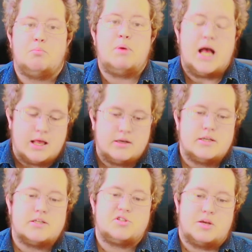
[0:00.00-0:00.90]
But
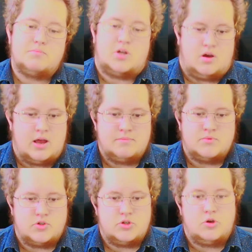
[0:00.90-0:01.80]

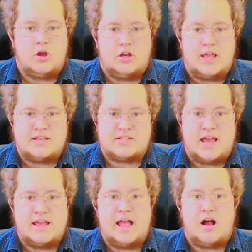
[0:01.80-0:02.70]
sometimes you're going to
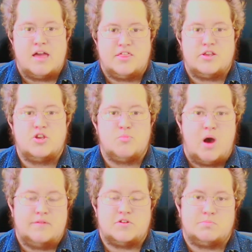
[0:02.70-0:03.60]
say, I think you
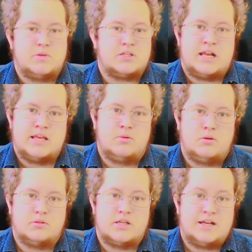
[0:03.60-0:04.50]
might have just
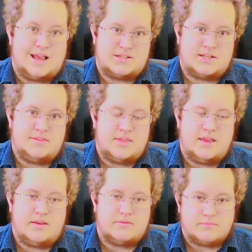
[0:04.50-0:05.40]
mislabeled an asset
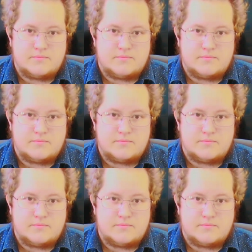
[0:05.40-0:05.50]
there.